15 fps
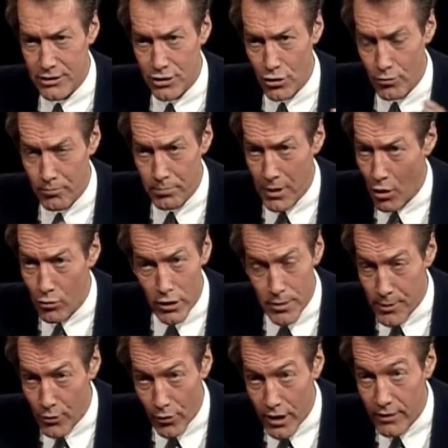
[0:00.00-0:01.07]
is going to only
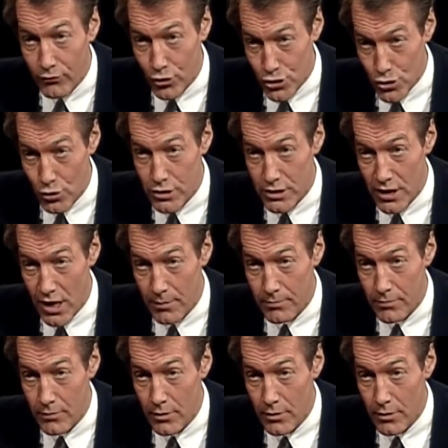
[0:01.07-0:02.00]
be running for a short time.